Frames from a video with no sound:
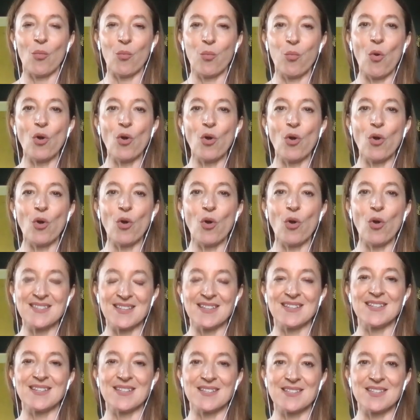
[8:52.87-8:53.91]

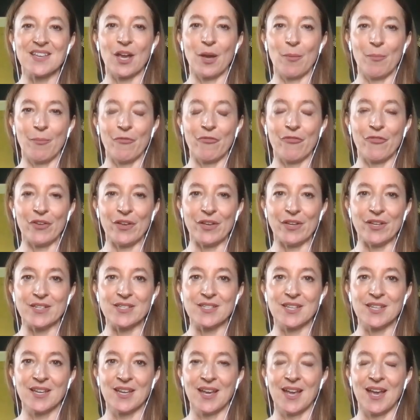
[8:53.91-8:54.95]
What is the
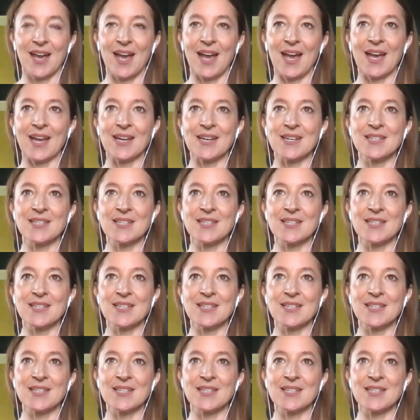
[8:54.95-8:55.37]
discomfort,